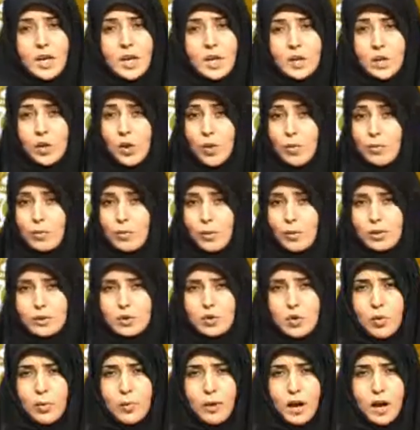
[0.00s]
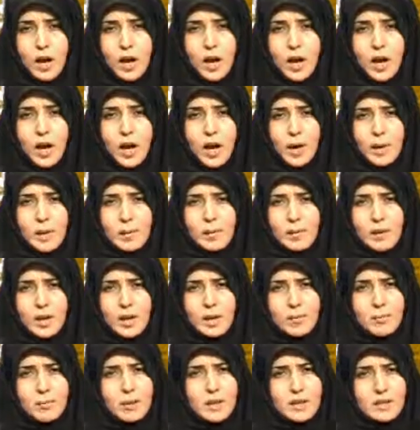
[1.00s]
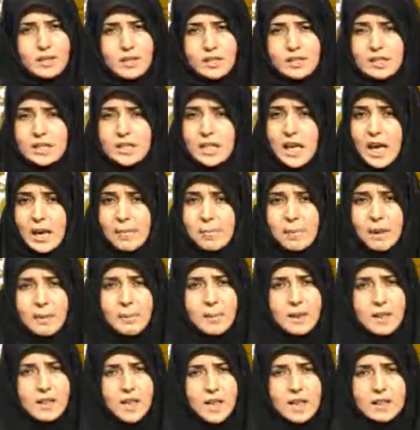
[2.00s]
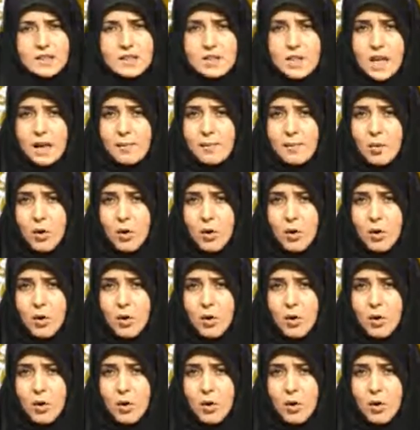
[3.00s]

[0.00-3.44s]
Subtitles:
Yawmul Jum'ah, maybe this time, maybe that time.